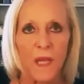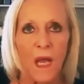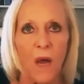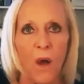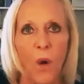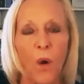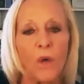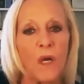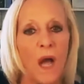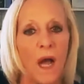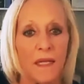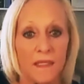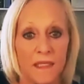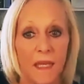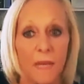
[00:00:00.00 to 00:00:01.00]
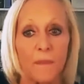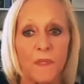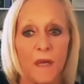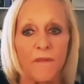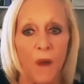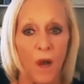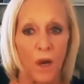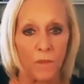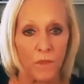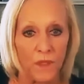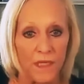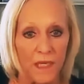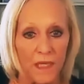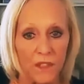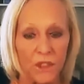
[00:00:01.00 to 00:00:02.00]
a whole concept of harm
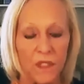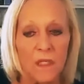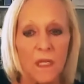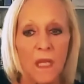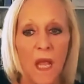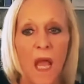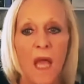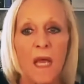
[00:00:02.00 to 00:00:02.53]
reduction.